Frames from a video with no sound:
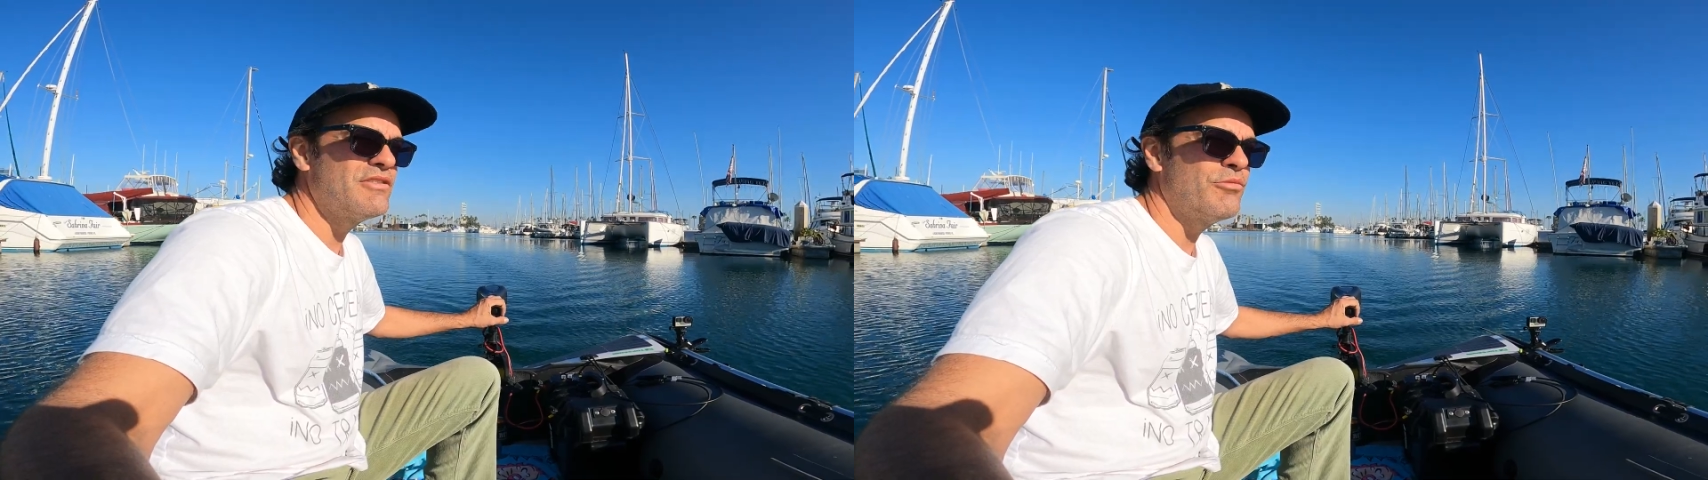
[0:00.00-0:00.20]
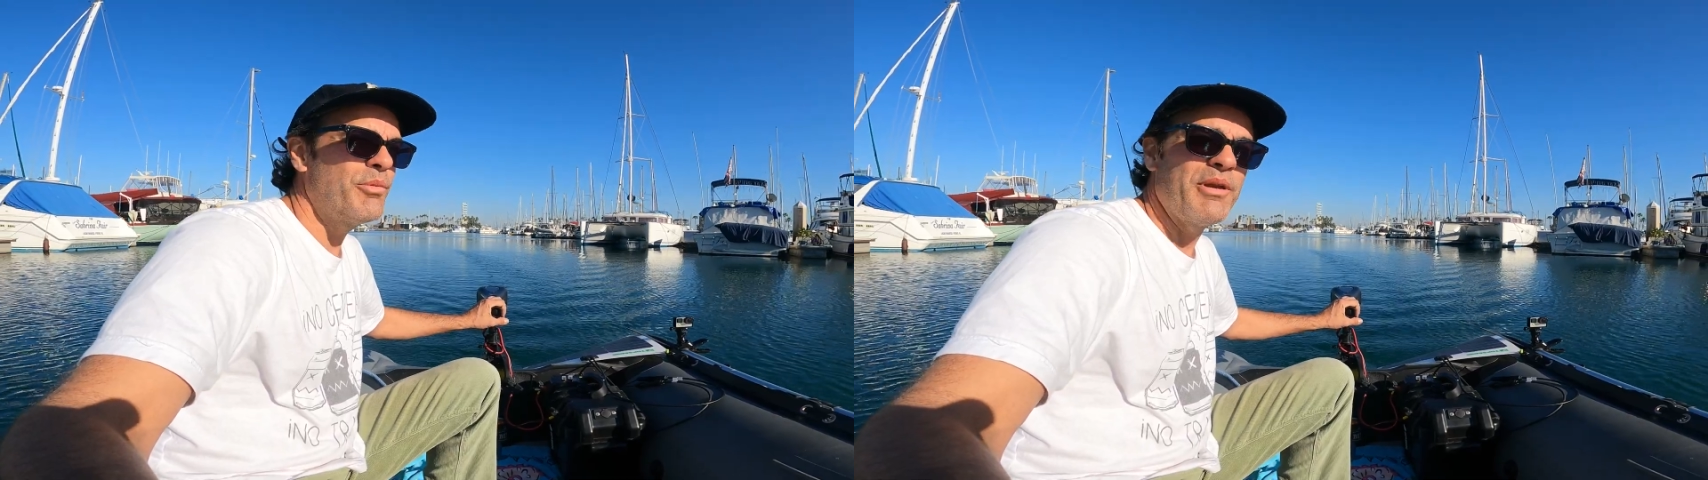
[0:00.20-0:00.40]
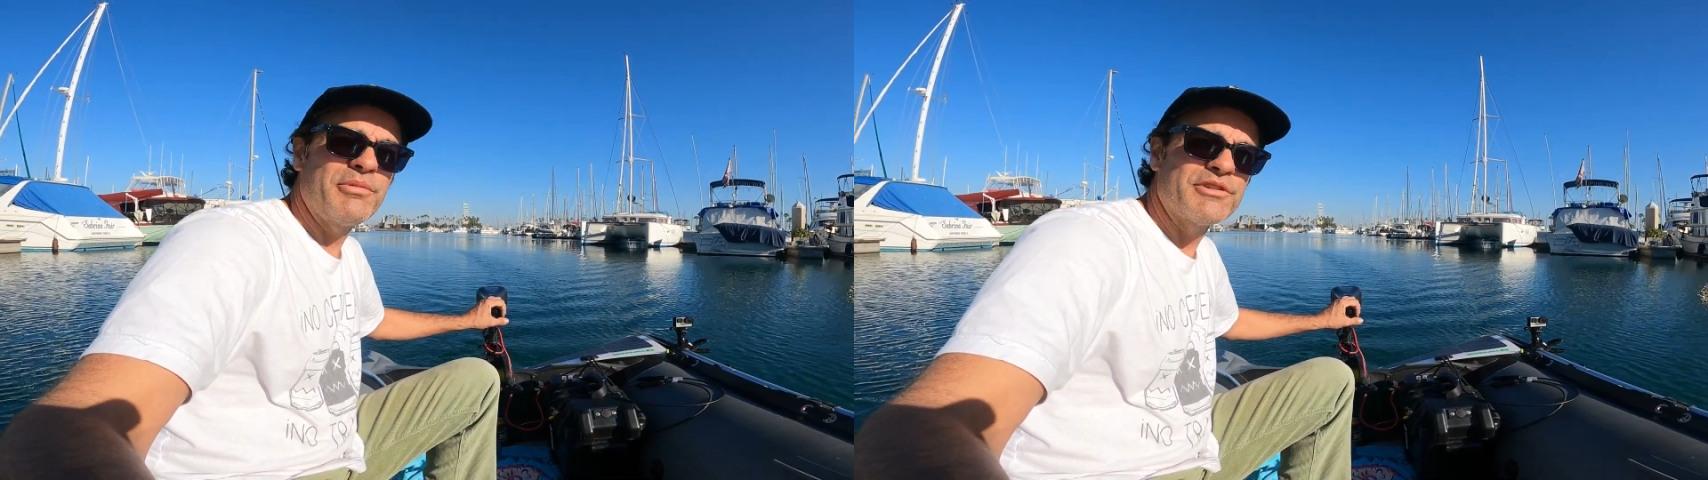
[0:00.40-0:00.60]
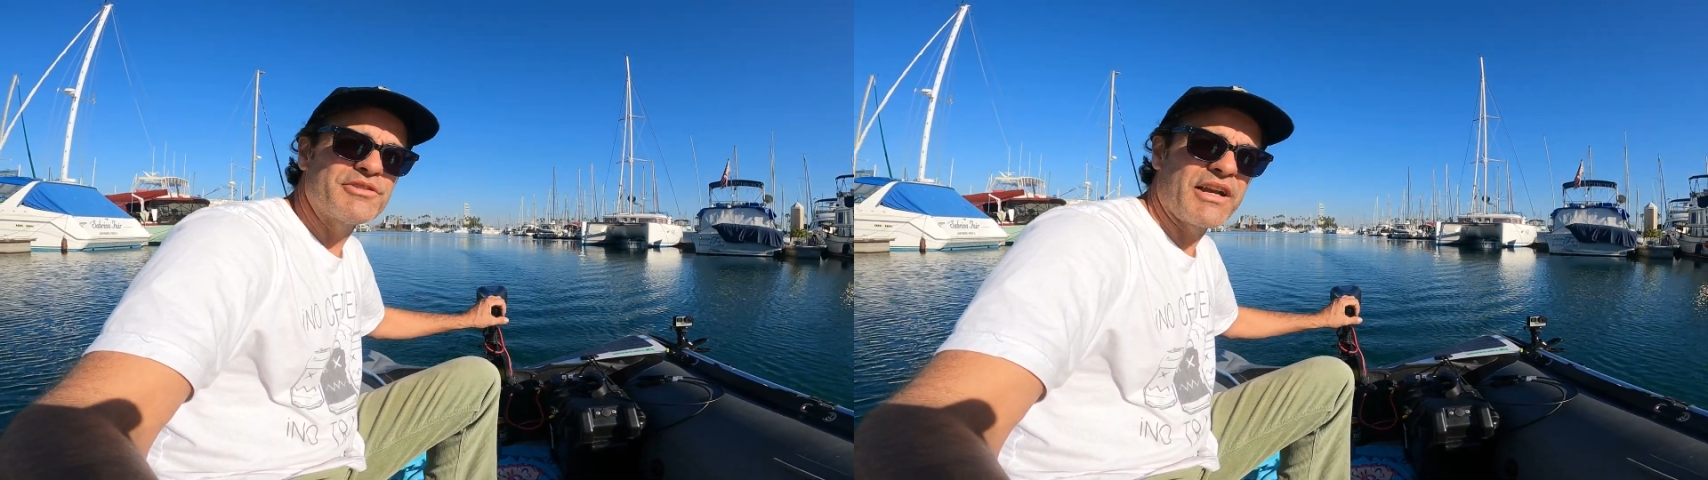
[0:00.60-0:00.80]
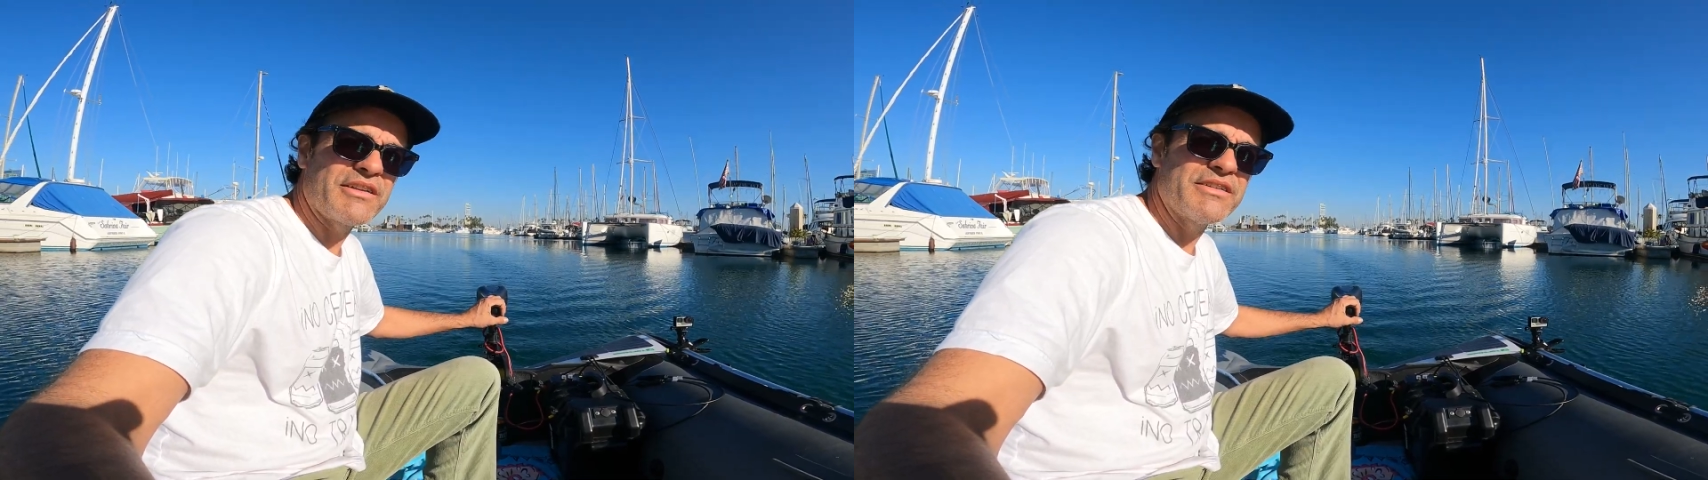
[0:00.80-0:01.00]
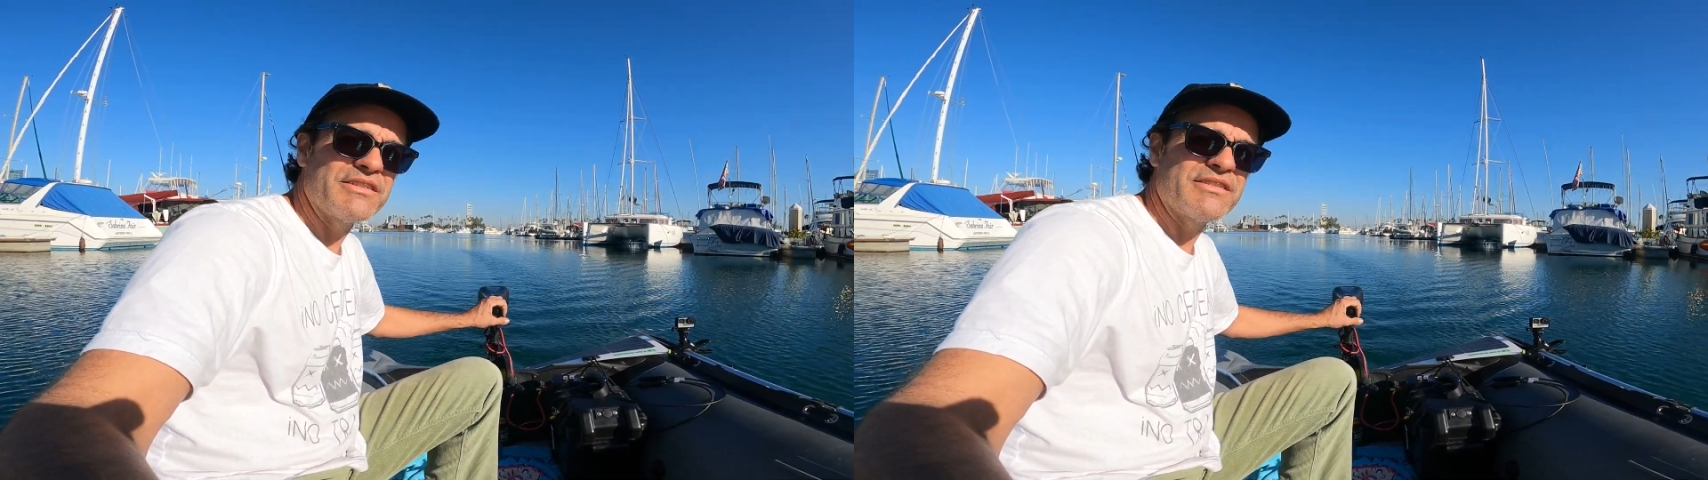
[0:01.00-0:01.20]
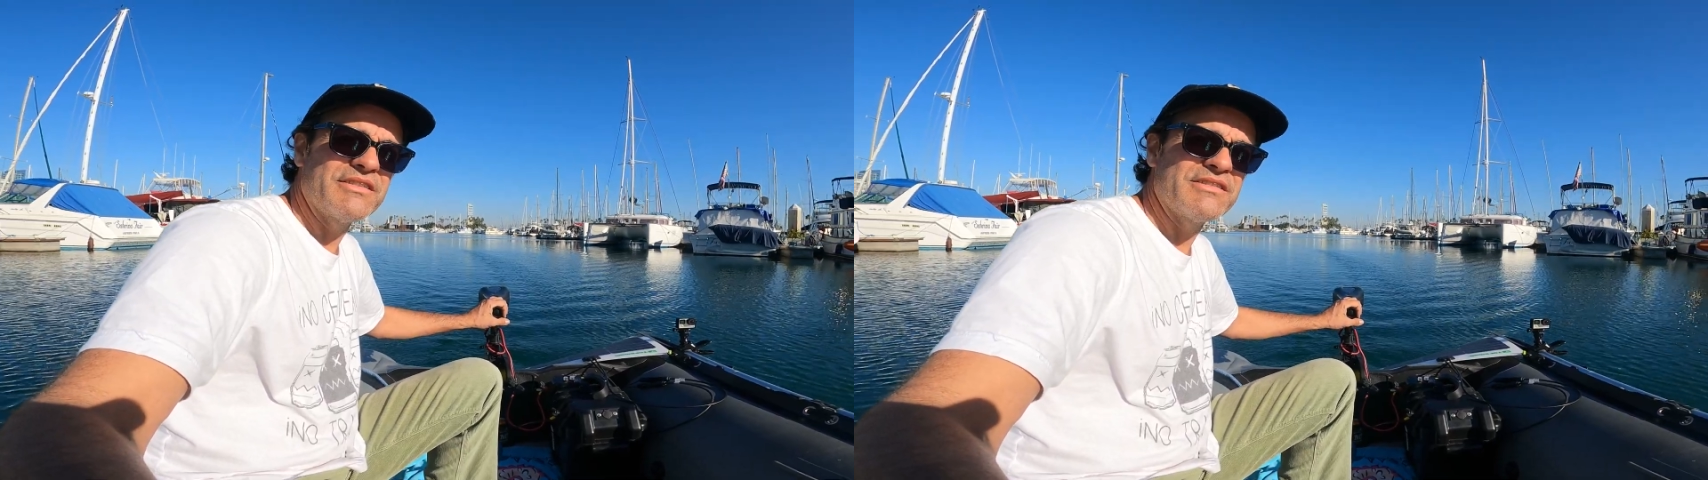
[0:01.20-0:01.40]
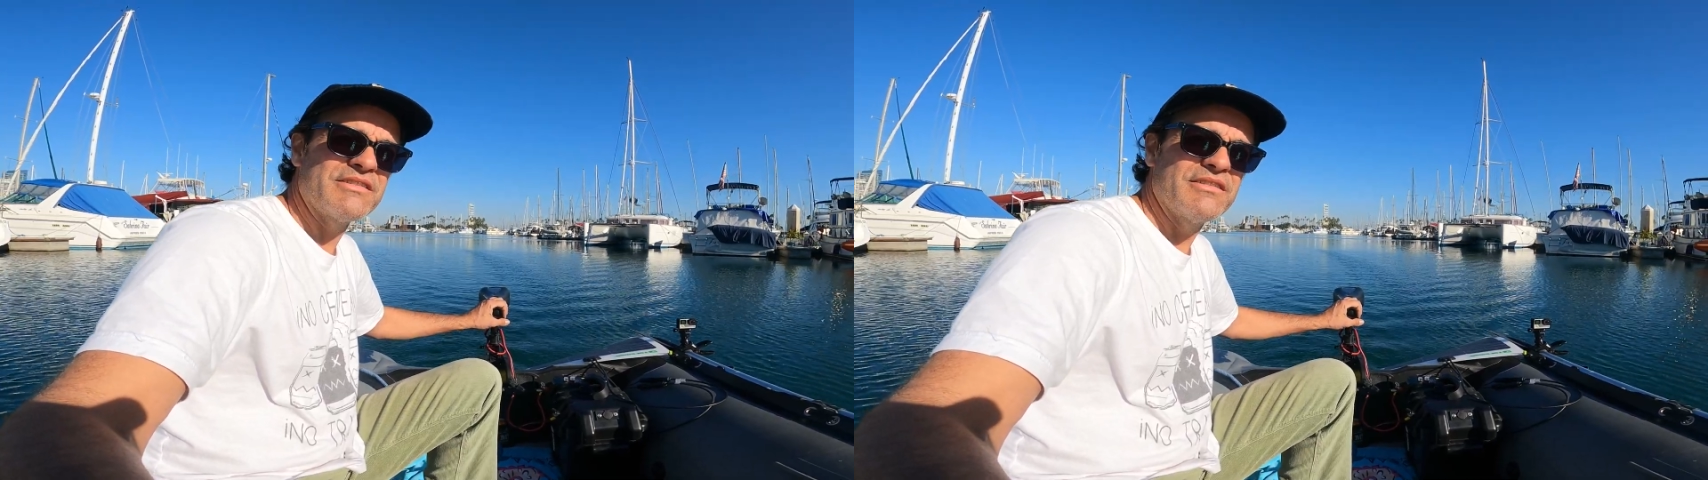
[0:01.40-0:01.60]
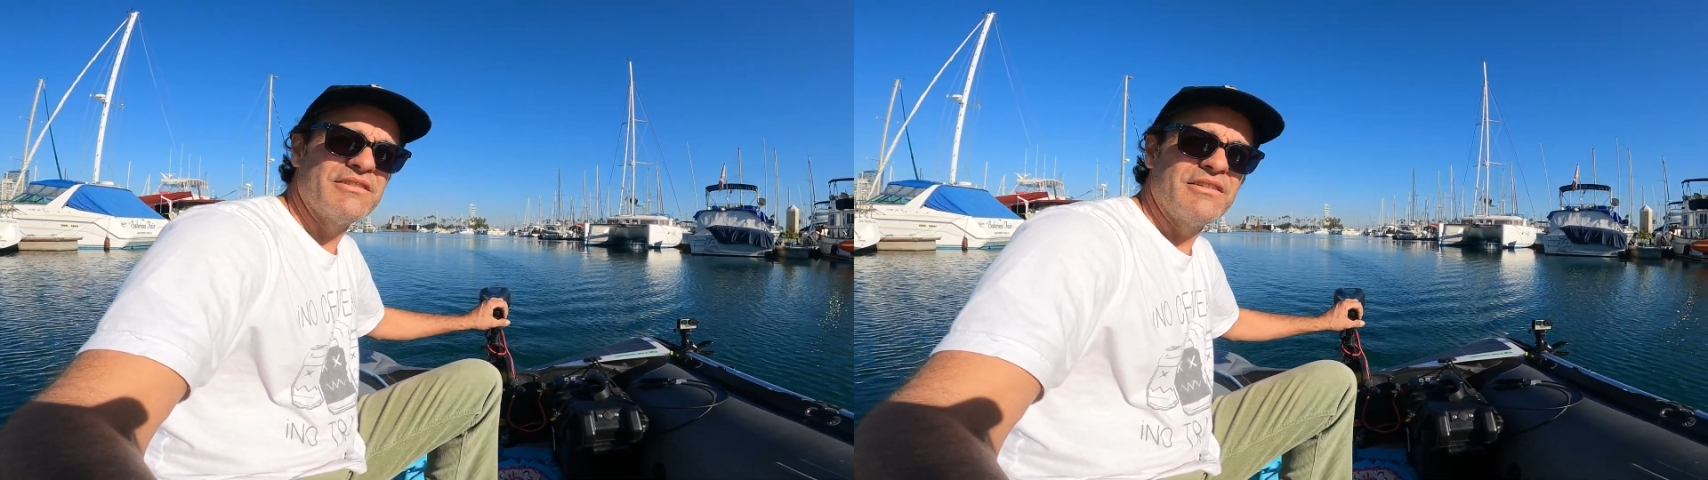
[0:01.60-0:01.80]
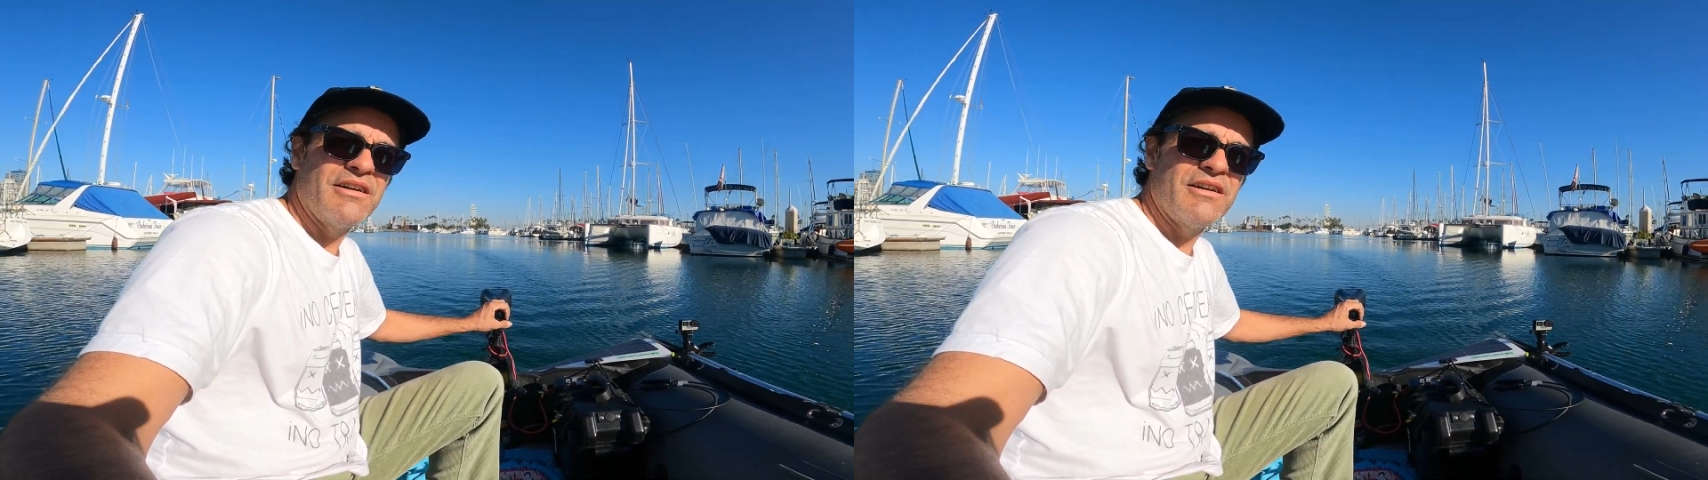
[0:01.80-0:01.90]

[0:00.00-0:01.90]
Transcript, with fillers: So we'll be able to track the distance